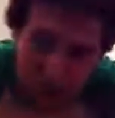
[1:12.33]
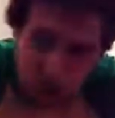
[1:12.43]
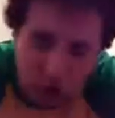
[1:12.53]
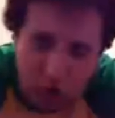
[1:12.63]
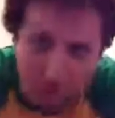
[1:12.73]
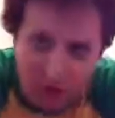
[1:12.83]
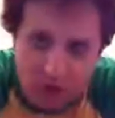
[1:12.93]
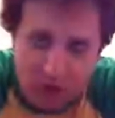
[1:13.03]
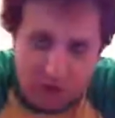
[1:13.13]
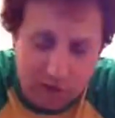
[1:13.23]
on YouTube
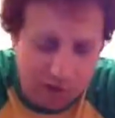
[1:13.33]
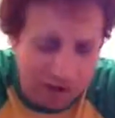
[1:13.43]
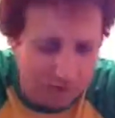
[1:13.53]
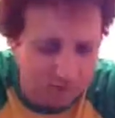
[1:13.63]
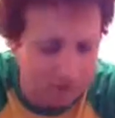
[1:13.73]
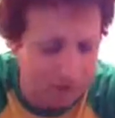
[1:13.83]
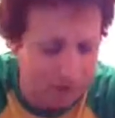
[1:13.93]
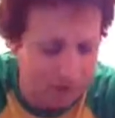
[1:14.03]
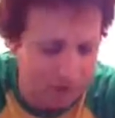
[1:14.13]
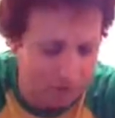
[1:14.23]
actually slated
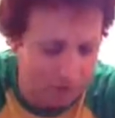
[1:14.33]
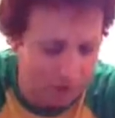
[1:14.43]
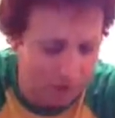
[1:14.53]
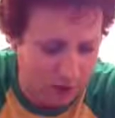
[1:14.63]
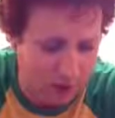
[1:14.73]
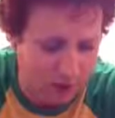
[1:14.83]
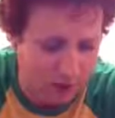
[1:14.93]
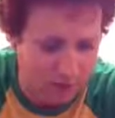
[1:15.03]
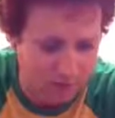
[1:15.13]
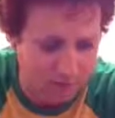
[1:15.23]
VB and actually started
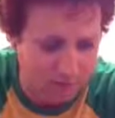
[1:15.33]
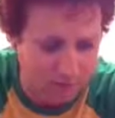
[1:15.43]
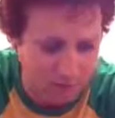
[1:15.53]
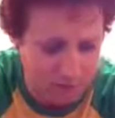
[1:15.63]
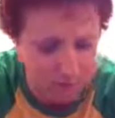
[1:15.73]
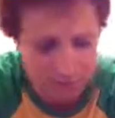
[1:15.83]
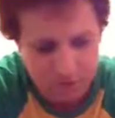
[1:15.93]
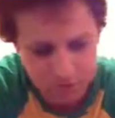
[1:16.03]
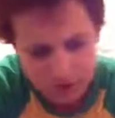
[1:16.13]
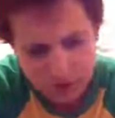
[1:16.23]
drinking something else, and
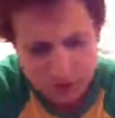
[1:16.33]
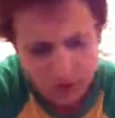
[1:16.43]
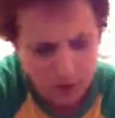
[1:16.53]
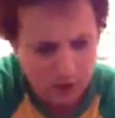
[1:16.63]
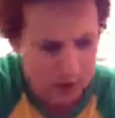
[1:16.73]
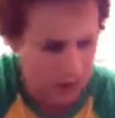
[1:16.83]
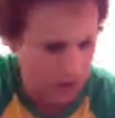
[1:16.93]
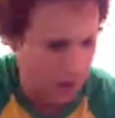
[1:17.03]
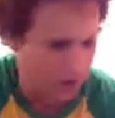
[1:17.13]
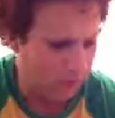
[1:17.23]

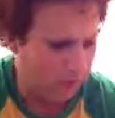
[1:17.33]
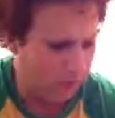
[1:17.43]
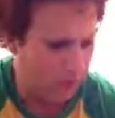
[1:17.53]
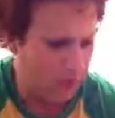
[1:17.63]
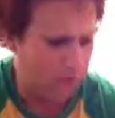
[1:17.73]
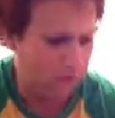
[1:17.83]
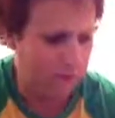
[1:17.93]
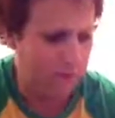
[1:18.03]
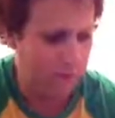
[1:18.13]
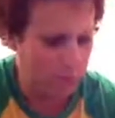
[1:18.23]
I'm not too sure
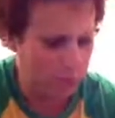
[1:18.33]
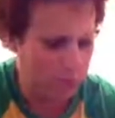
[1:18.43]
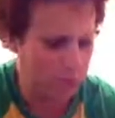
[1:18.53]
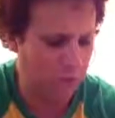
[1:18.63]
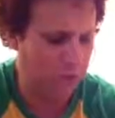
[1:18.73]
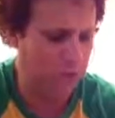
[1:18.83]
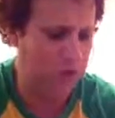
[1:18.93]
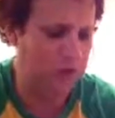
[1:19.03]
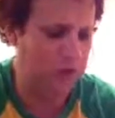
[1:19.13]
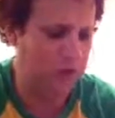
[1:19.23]
if it was Cooper's or
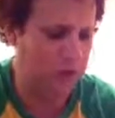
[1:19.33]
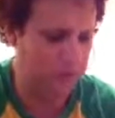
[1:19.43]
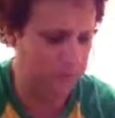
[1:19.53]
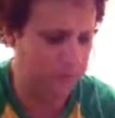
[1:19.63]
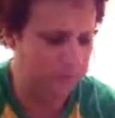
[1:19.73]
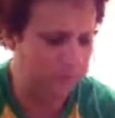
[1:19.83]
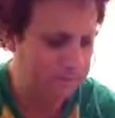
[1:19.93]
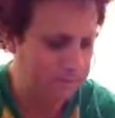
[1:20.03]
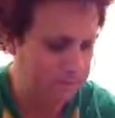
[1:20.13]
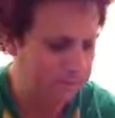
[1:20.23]
not.
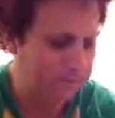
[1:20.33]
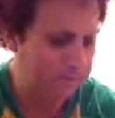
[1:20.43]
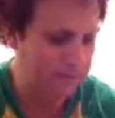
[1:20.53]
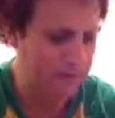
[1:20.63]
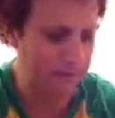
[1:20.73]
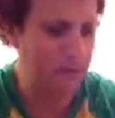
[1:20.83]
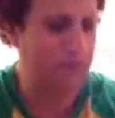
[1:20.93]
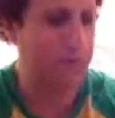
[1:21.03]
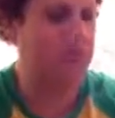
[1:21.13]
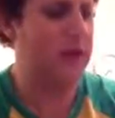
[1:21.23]
But let's do
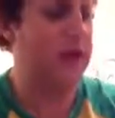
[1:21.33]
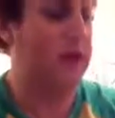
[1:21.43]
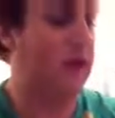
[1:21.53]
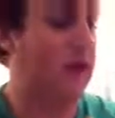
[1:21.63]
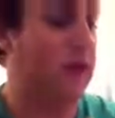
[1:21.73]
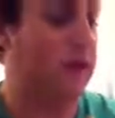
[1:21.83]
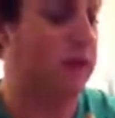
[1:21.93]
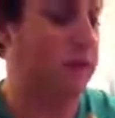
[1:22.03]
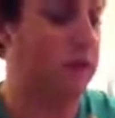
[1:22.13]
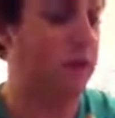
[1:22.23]
the
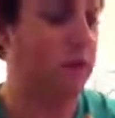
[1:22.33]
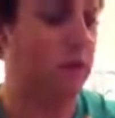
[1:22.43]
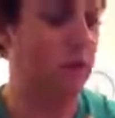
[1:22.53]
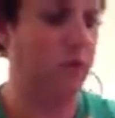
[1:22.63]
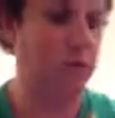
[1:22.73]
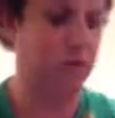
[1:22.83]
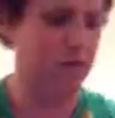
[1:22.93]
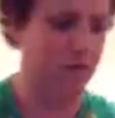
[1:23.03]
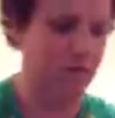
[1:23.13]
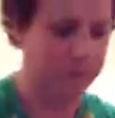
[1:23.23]
bottle score
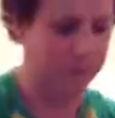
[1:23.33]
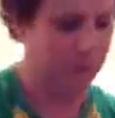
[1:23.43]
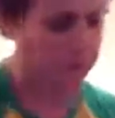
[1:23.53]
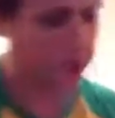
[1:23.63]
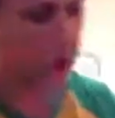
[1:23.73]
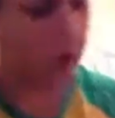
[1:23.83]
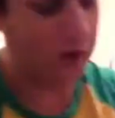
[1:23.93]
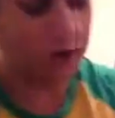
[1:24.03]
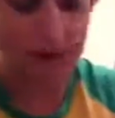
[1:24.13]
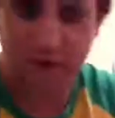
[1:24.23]
first of all. I actually
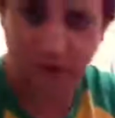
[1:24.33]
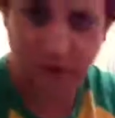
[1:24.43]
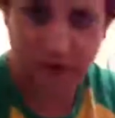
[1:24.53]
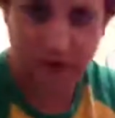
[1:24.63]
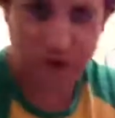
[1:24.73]
quite like this red